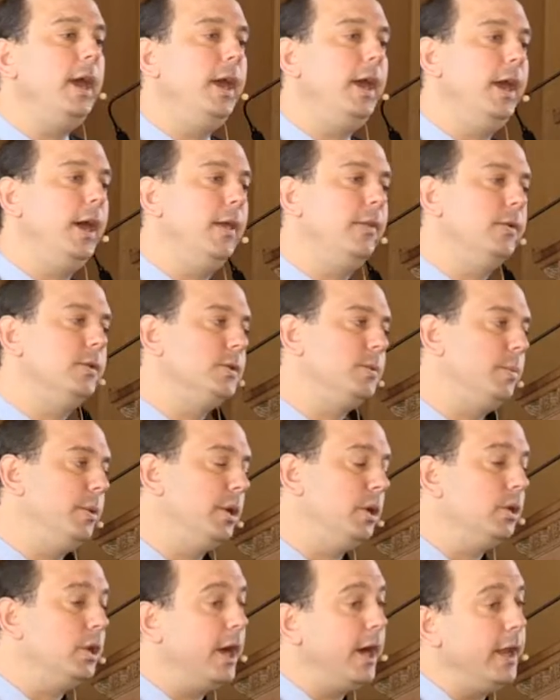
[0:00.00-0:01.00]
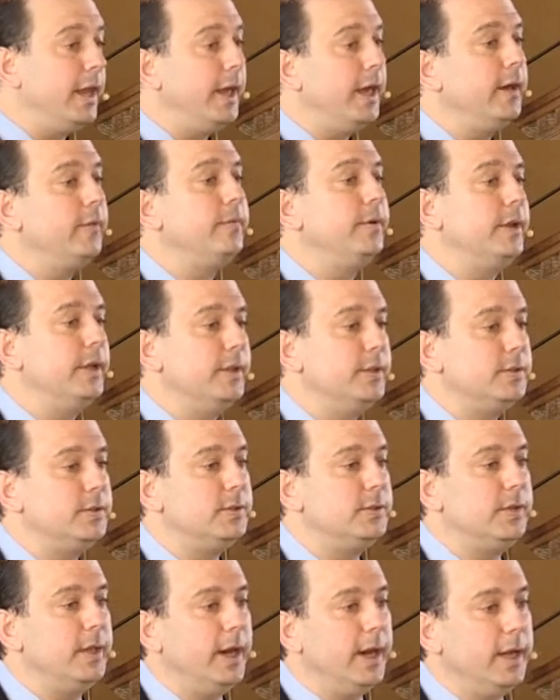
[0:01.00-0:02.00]
And there's been a lot of
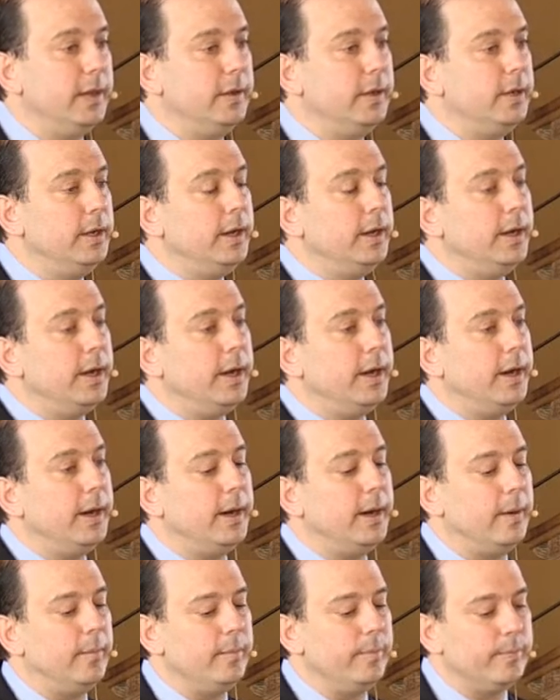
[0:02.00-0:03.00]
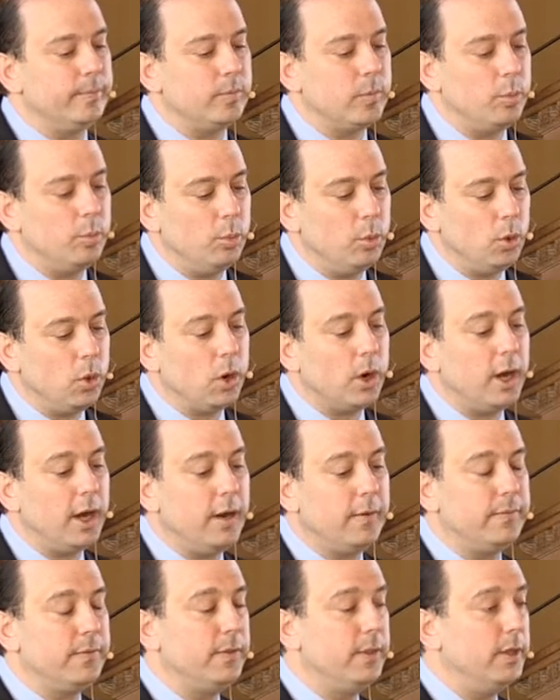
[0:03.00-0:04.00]
evidence that um, more
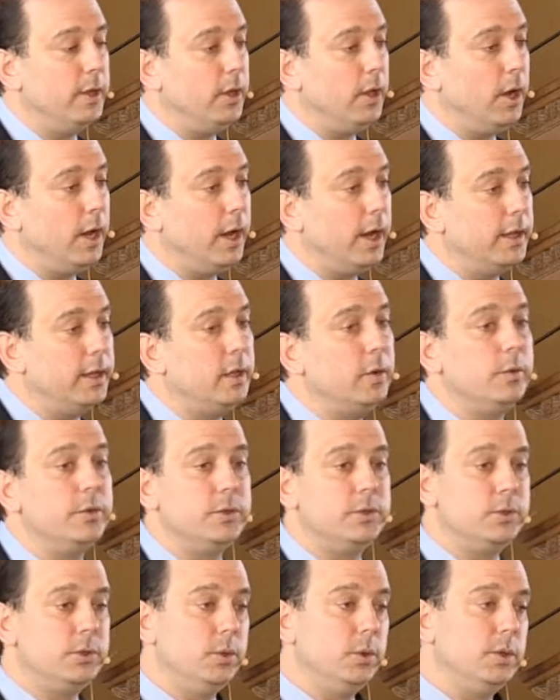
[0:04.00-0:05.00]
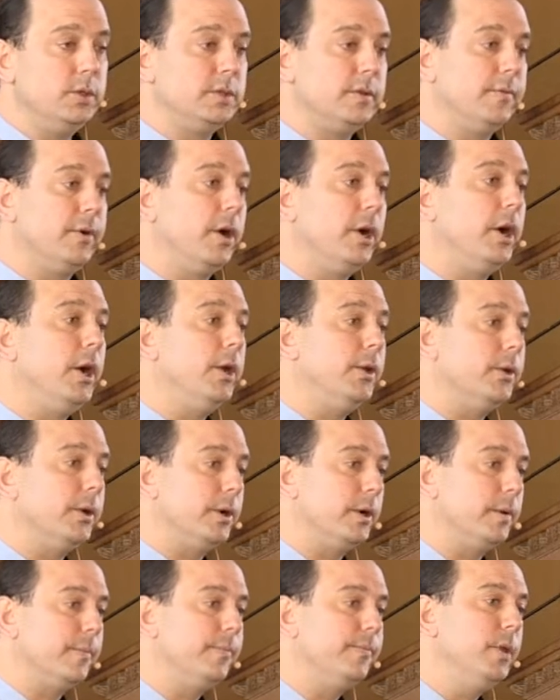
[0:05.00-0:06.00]
often than not, it was students of
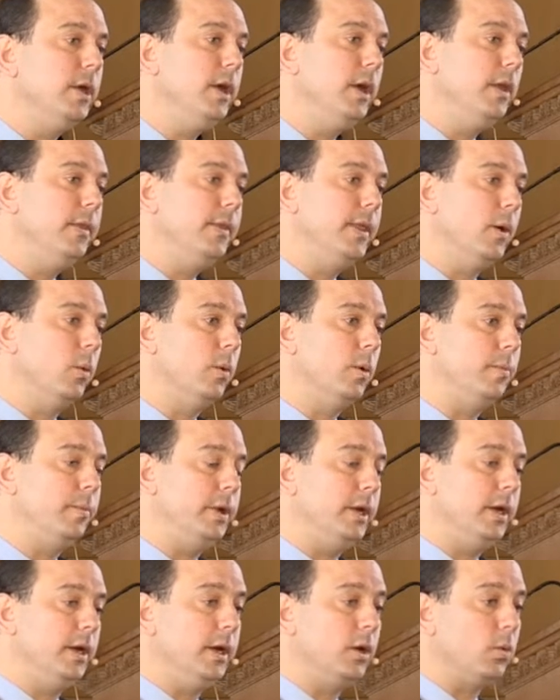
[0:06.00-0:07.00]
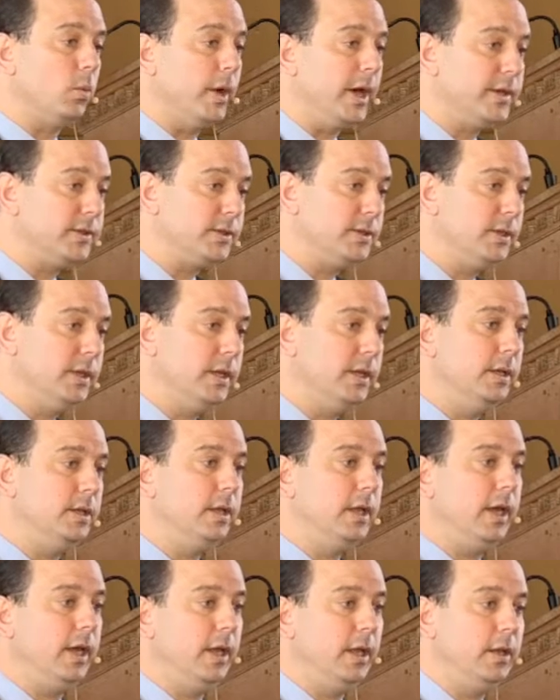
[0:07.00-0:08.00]
color that were being
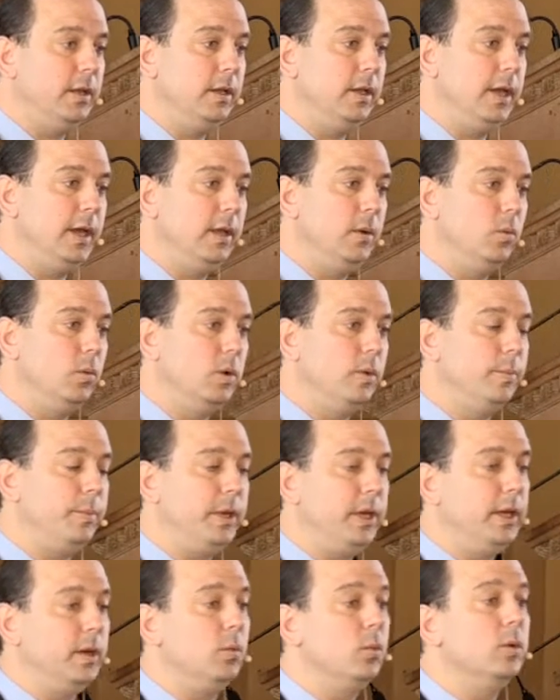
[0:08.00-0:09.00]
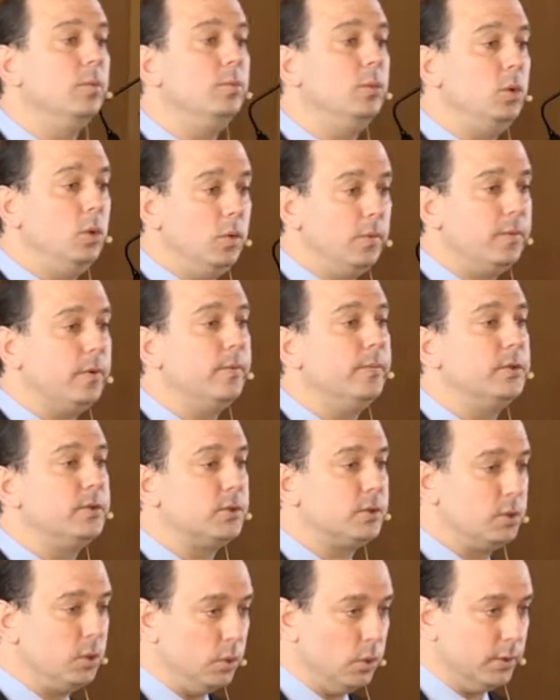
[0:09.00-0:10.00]
arrested and, and were being removed from the
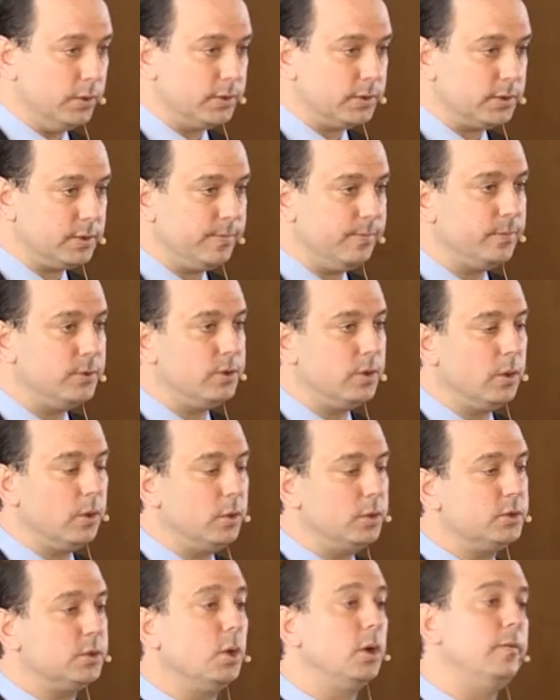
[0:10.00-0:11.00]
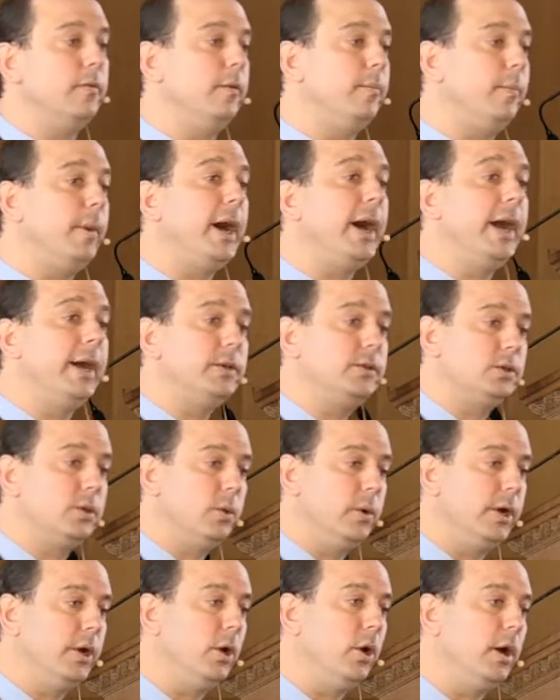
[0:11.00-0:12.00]
schools. So there was sort of a bias
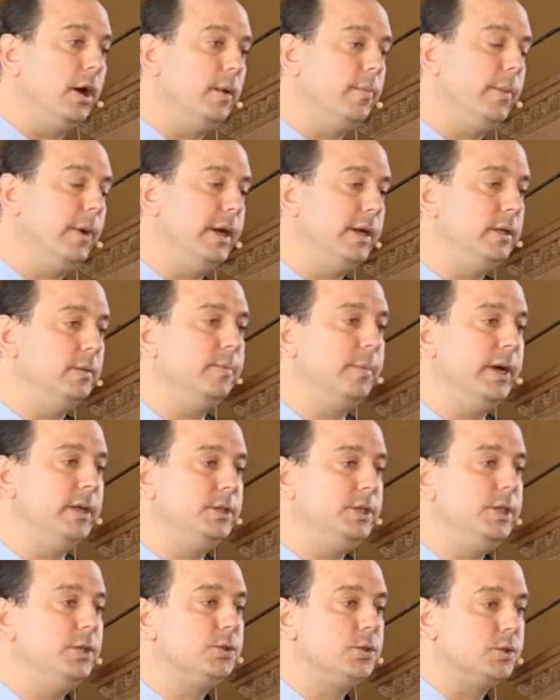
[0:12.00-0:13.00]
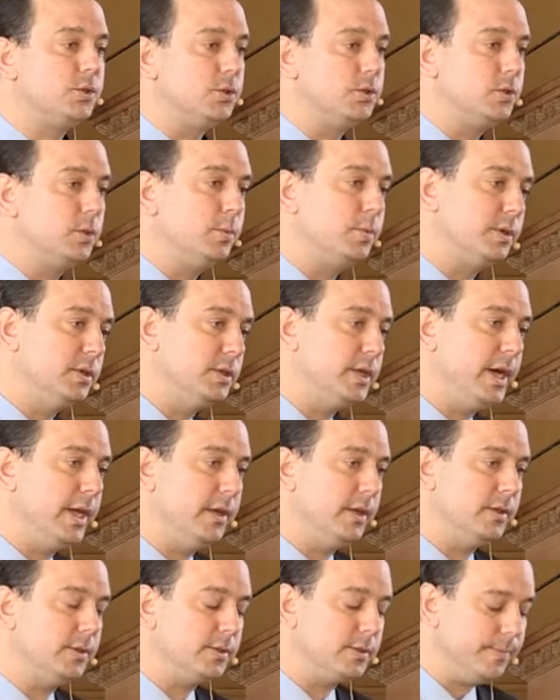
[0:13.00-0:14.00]
going on by, by teachers or
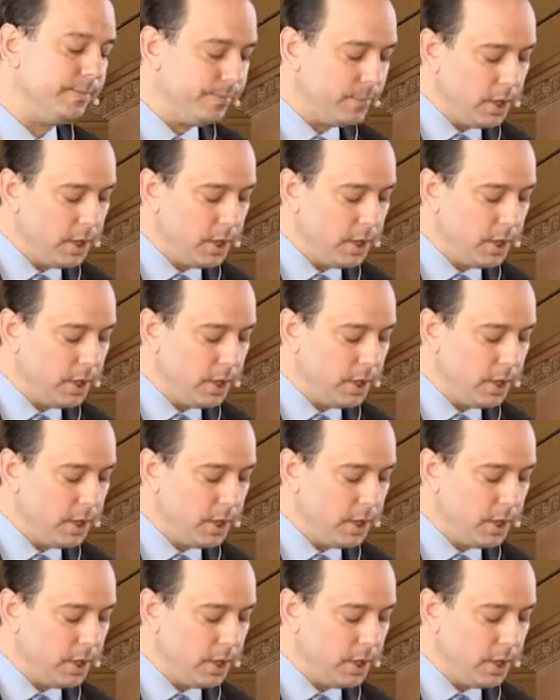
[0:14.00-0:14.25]
superintendents.